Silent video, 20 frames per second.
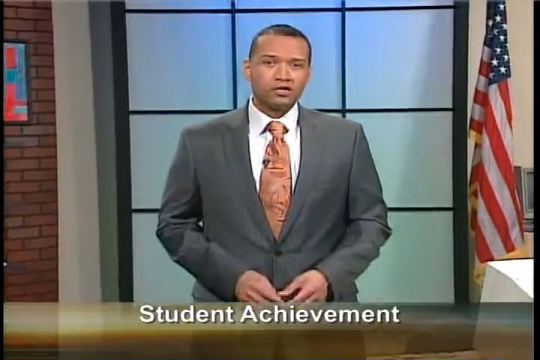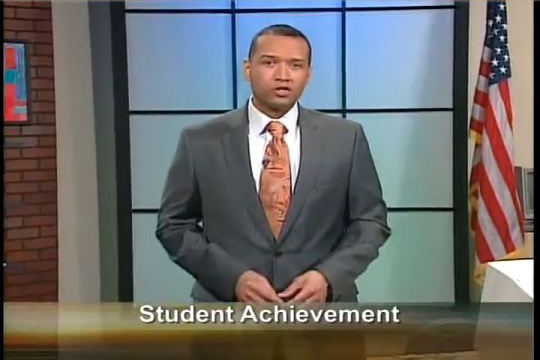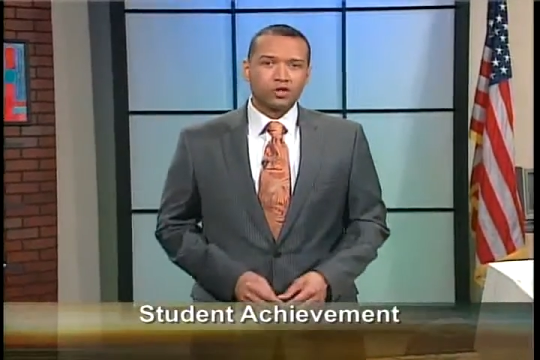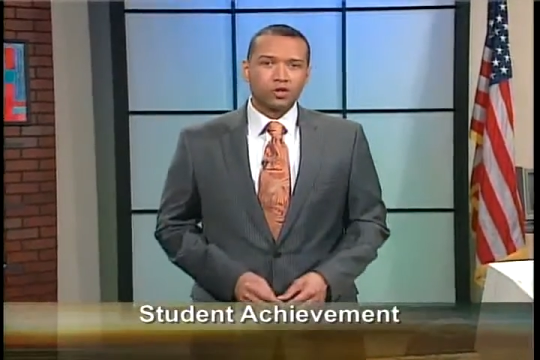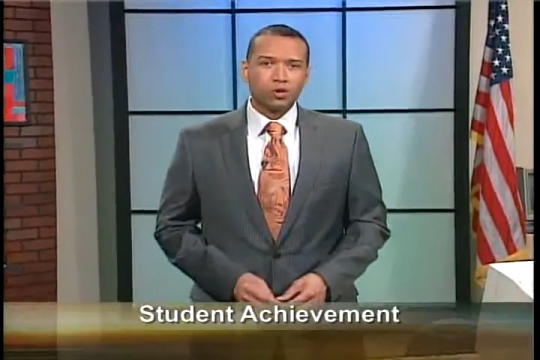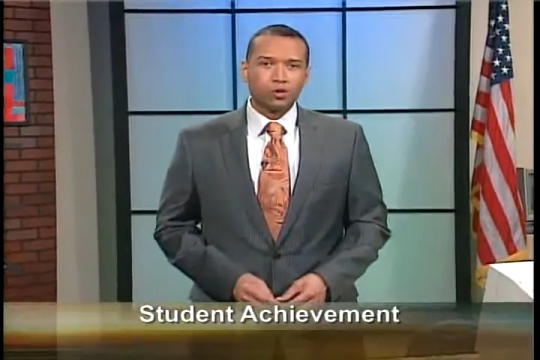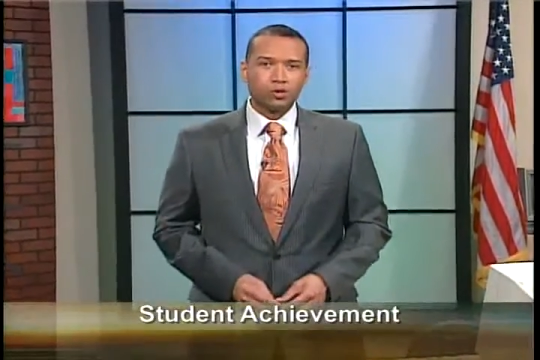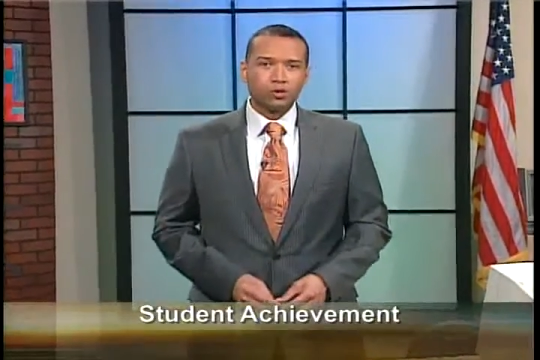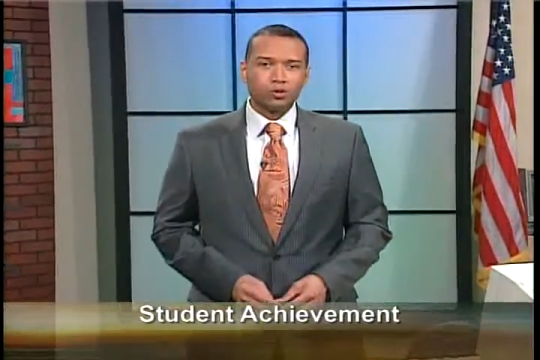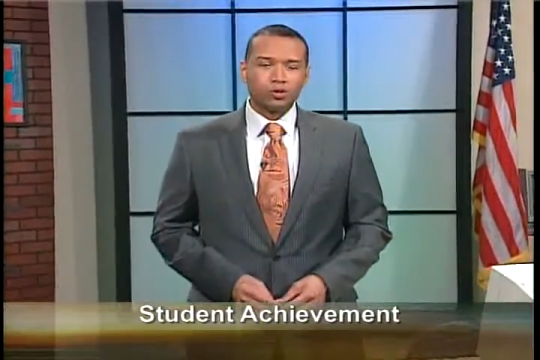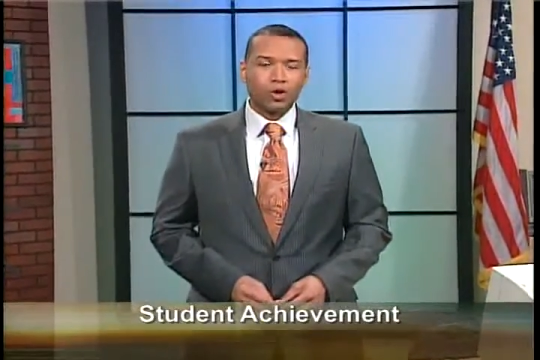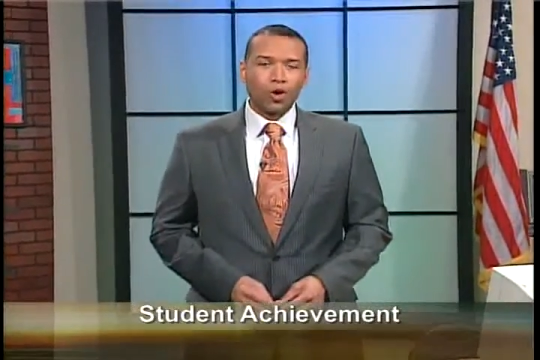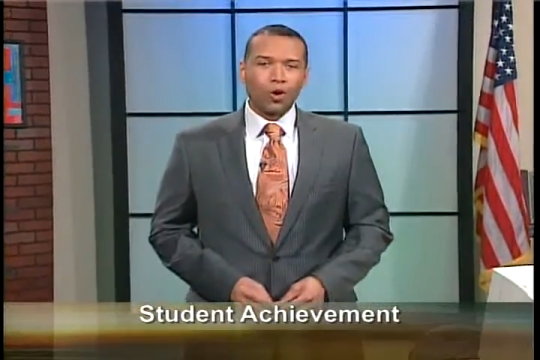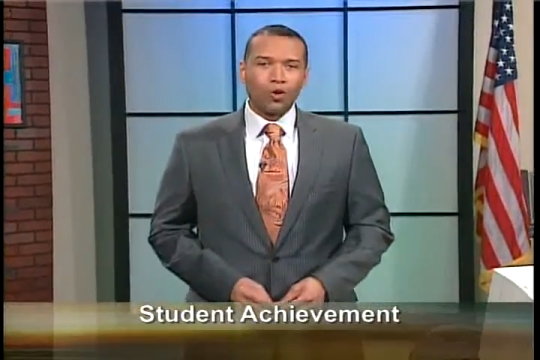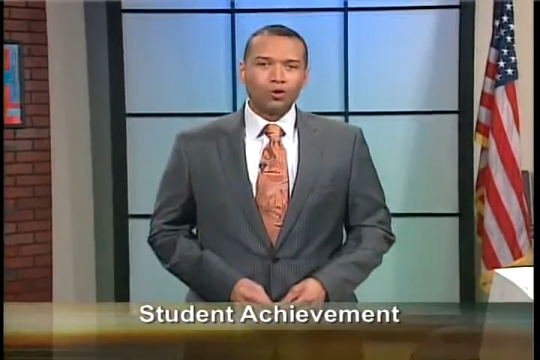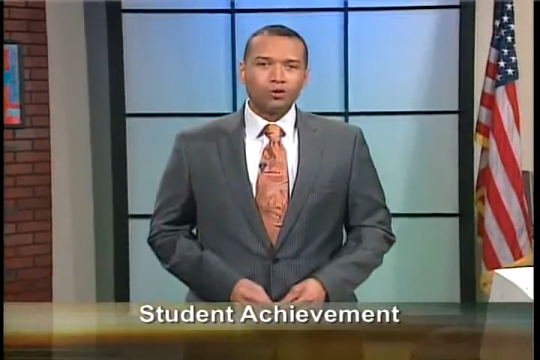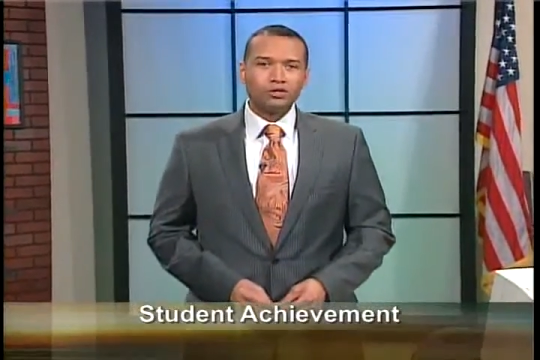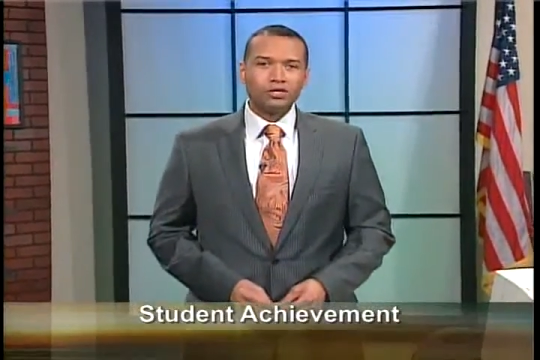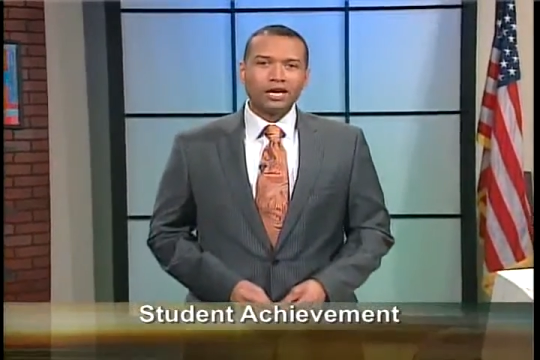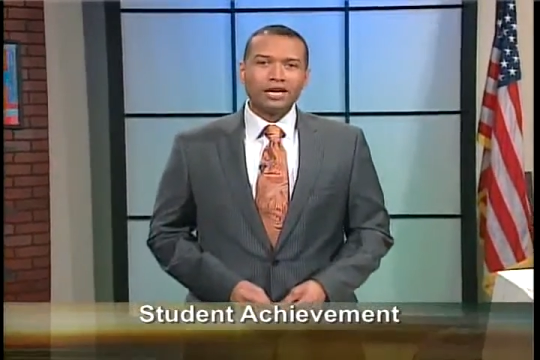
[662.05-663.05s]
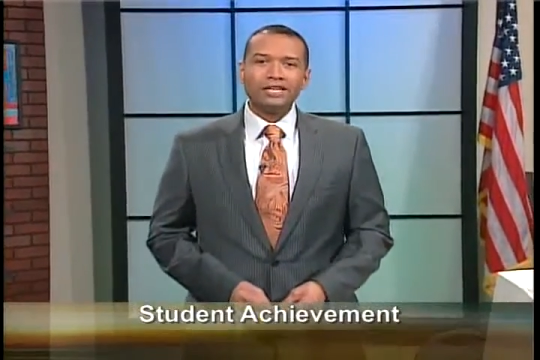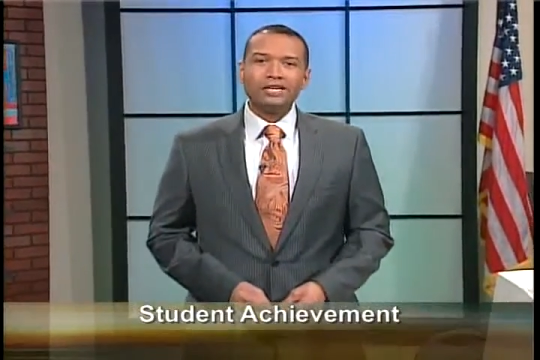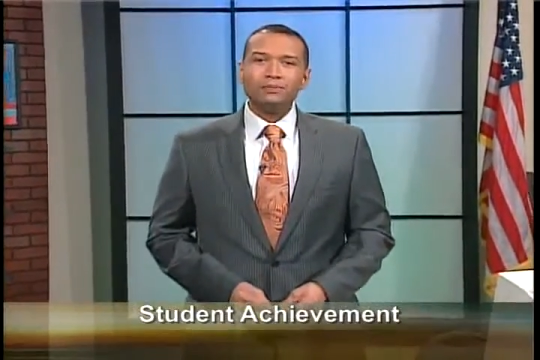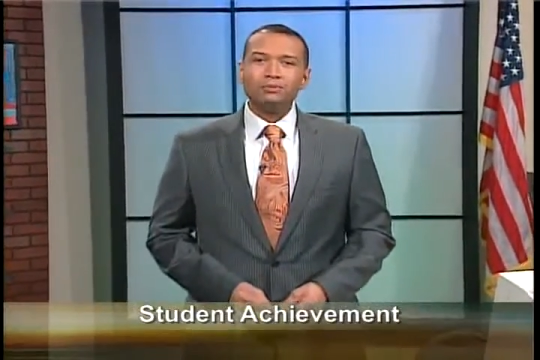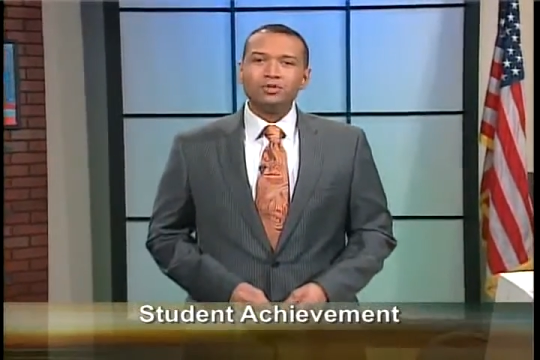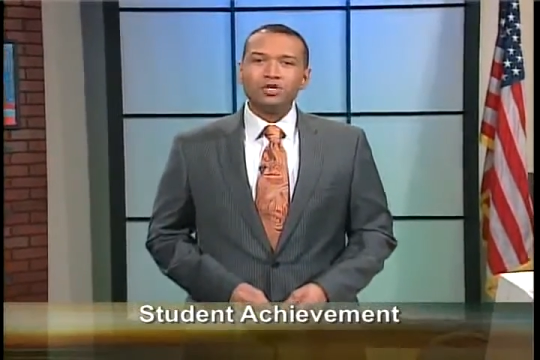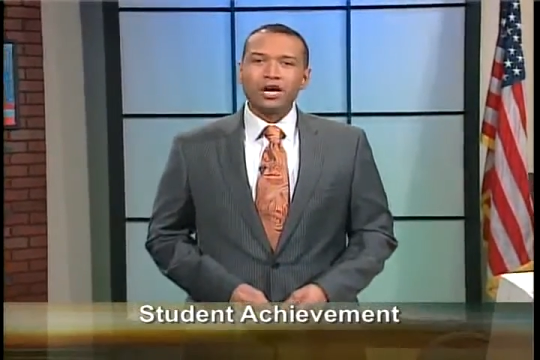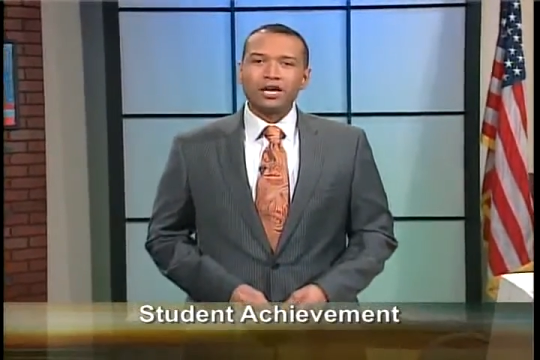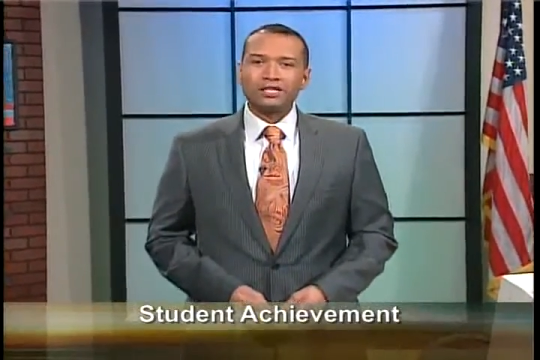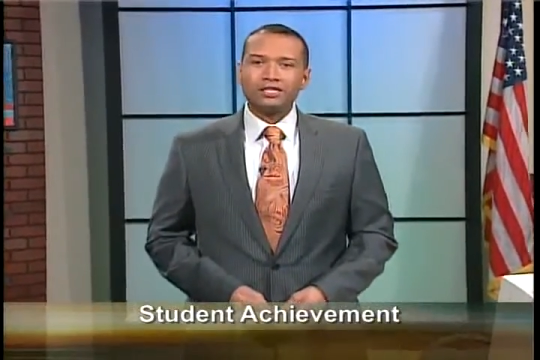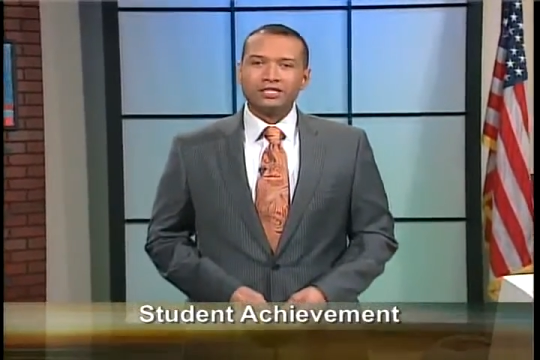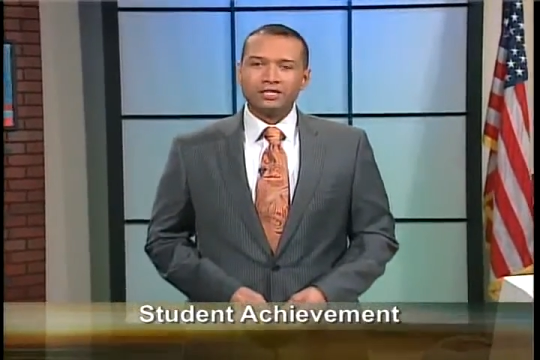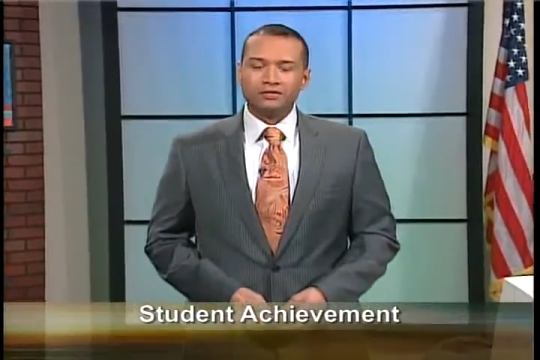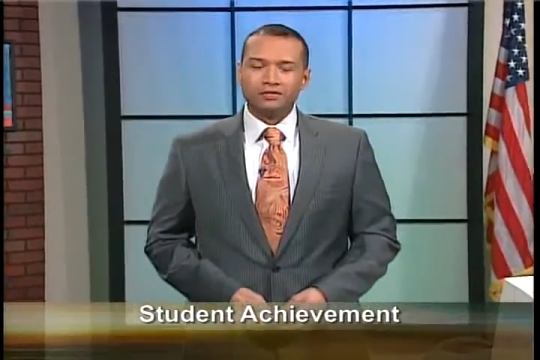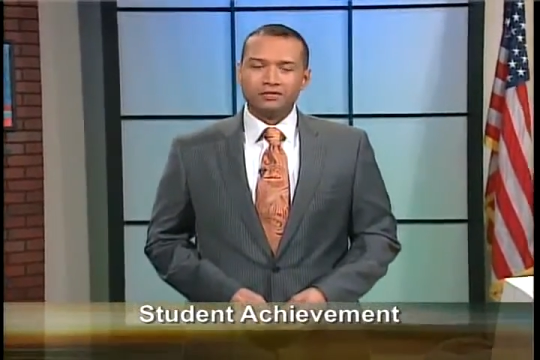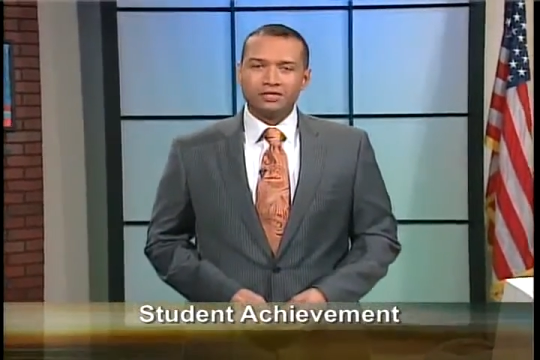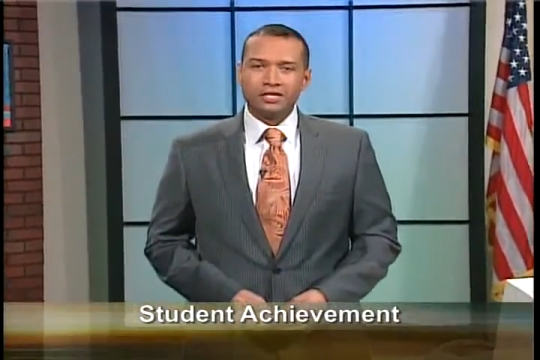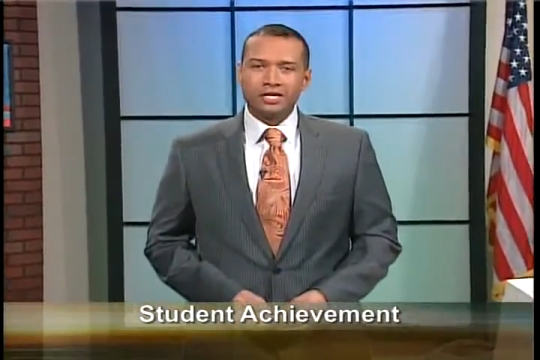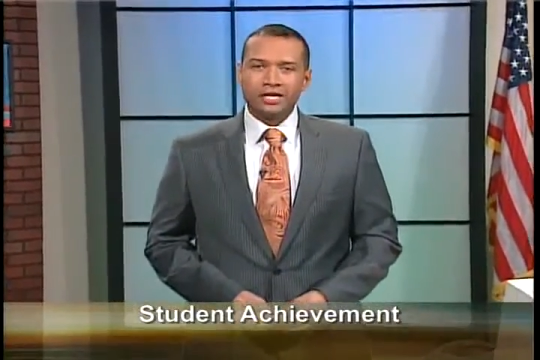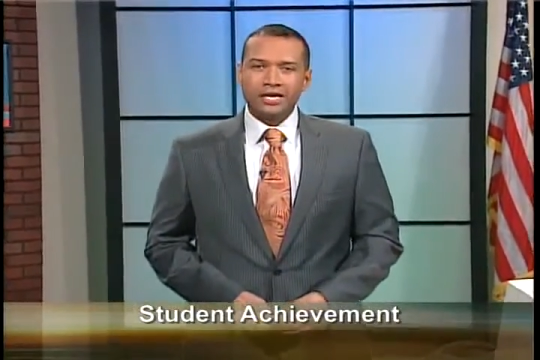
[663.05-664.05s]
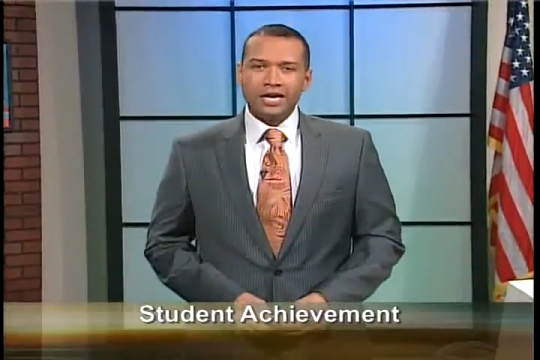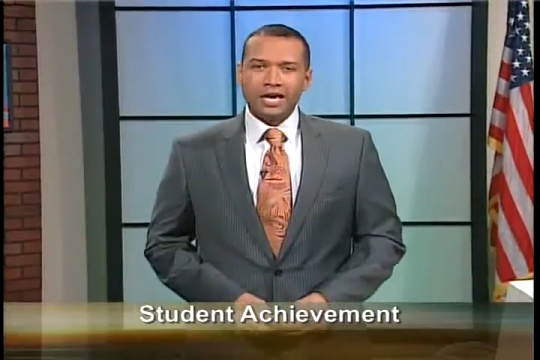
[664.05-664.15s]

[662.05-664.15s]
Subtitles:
school's goals and objectives.